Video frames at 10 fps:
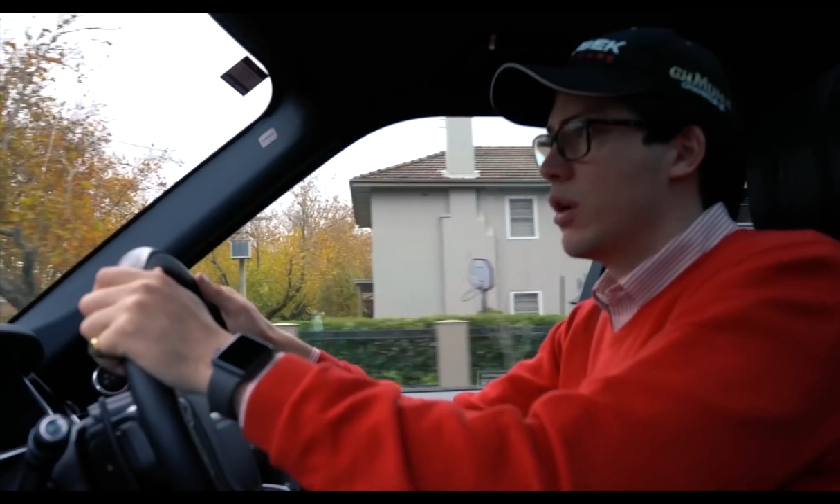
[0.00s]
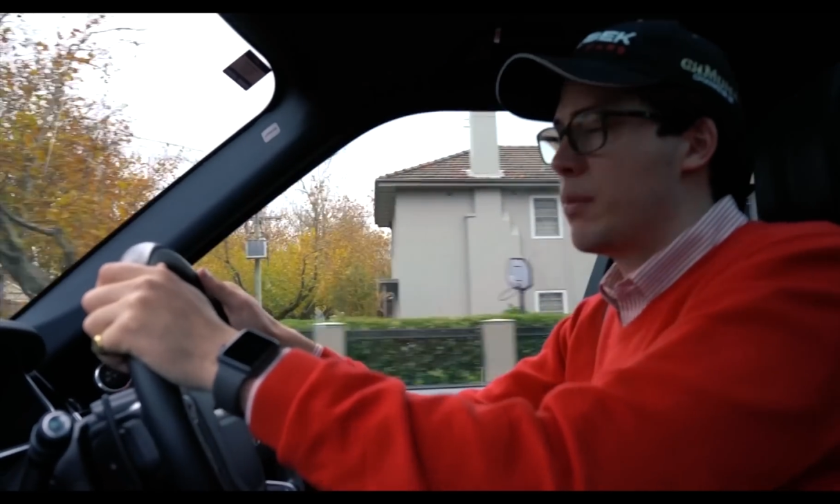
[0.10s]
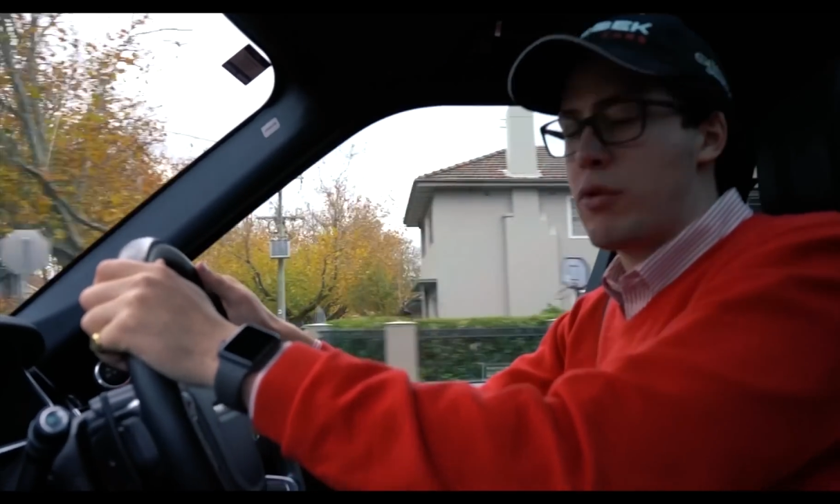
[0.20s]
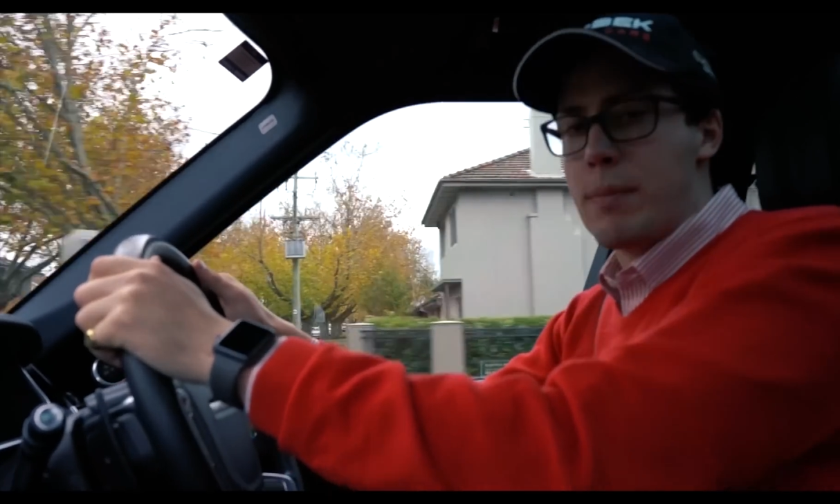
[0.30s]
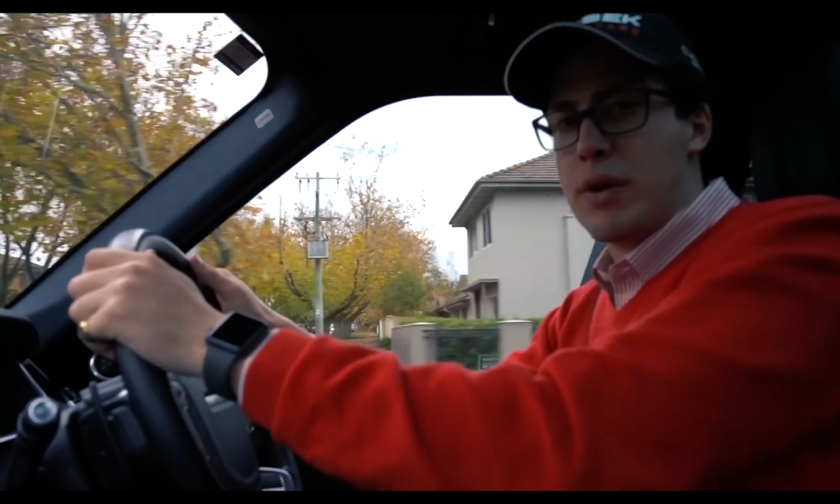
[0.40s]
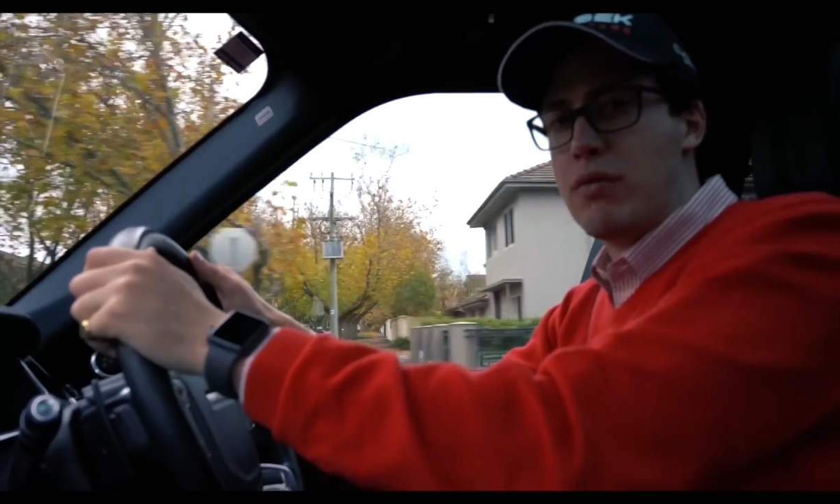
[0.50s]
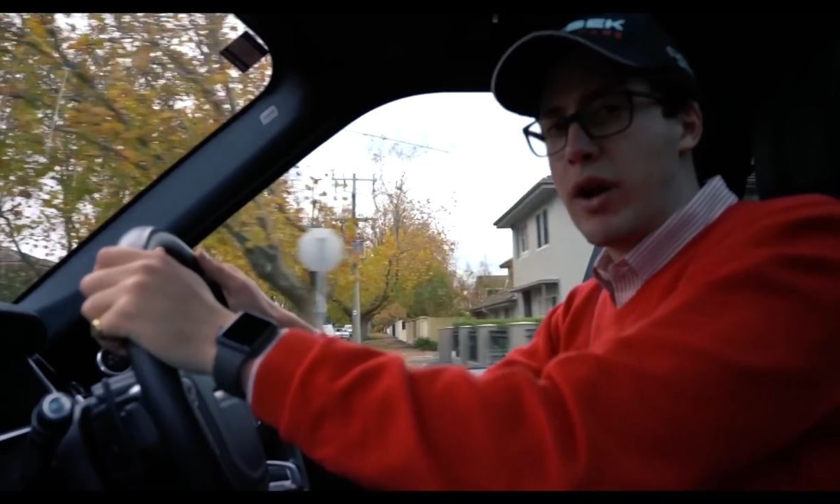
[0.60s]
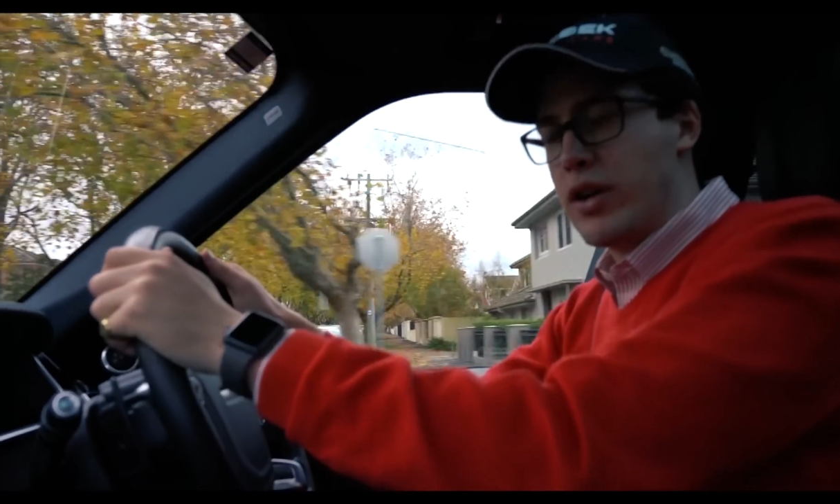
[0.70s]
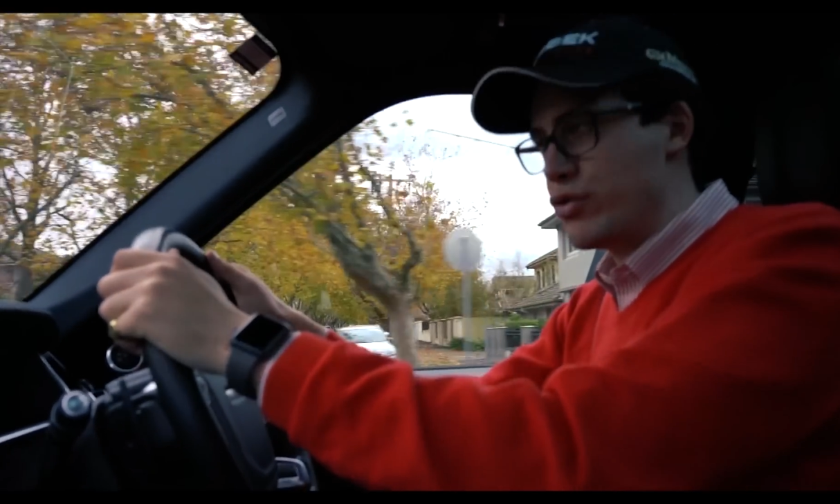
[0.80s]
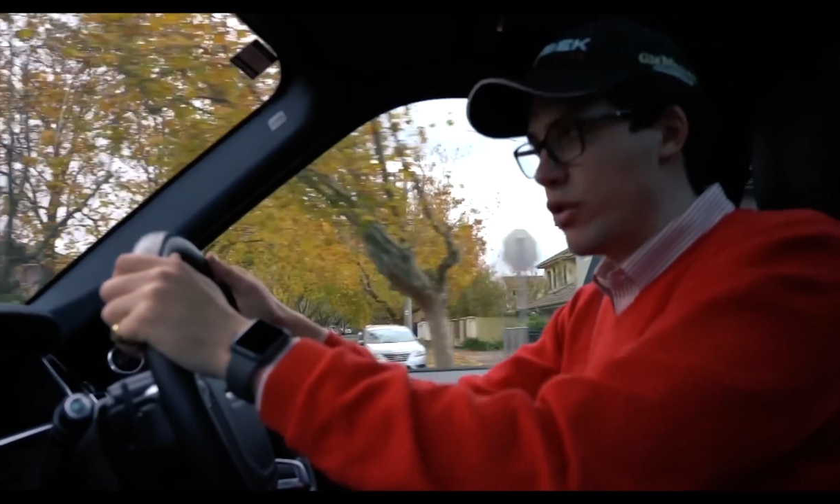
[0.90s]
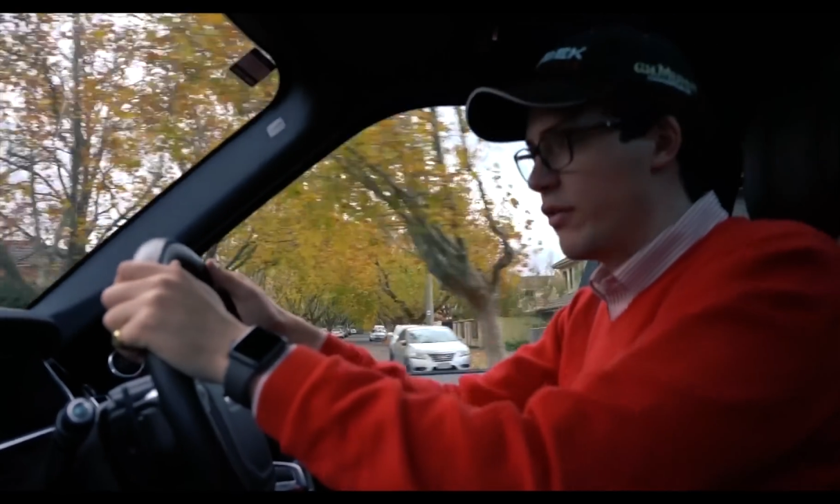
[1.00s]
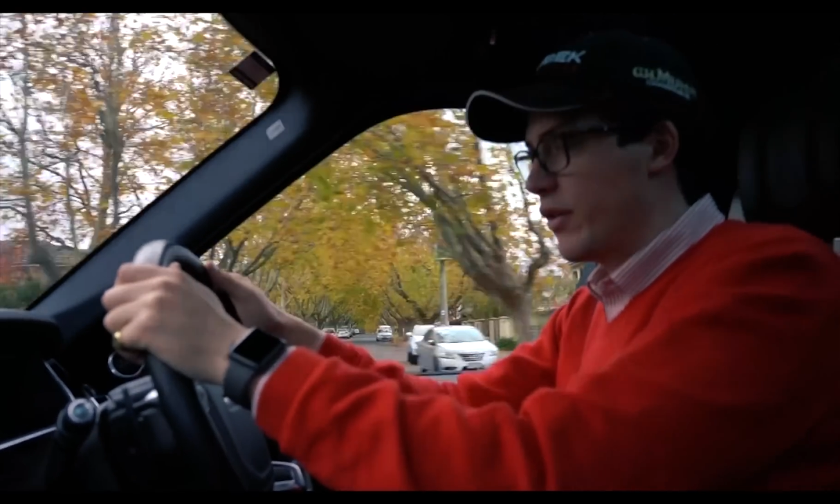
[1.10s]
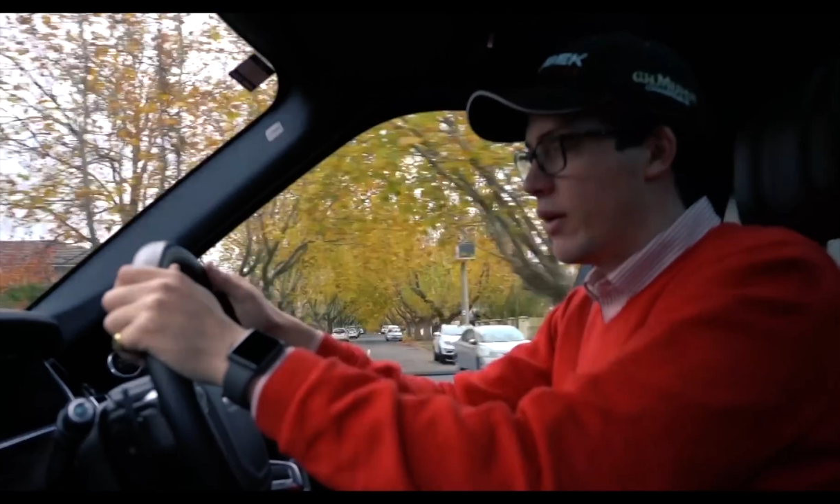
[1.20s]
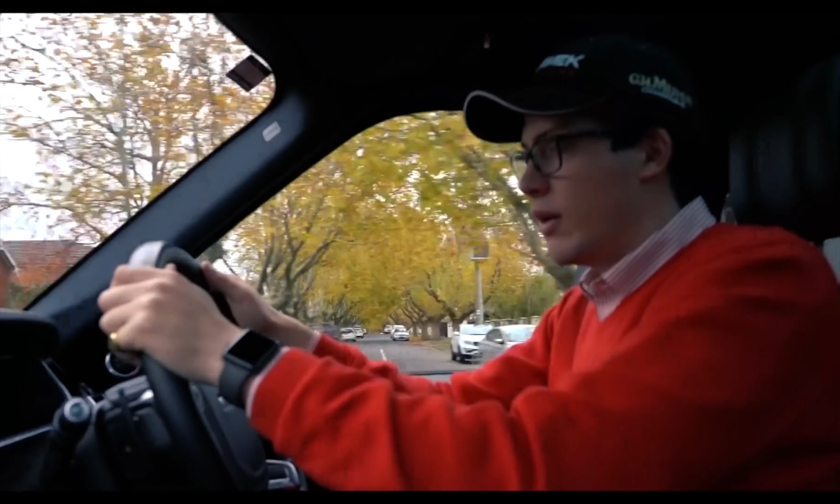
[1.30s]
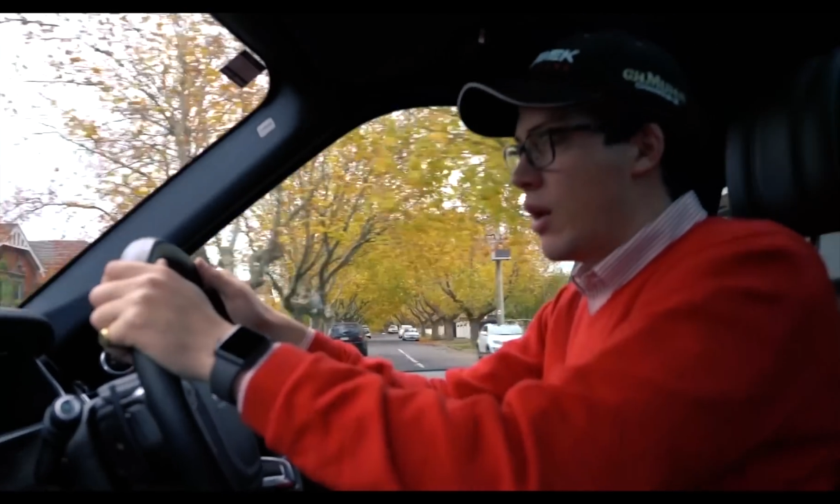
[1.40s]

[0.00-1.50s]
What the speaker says: a great big Range Rover.